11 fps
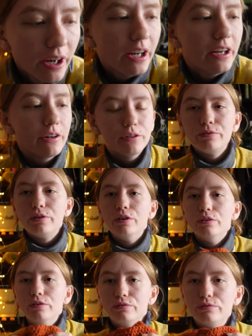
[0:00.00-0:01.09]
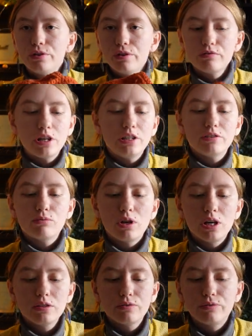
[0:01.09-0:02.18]
And I have 4 granny
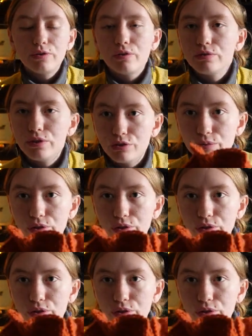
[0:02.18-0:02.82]
squares, 4 orange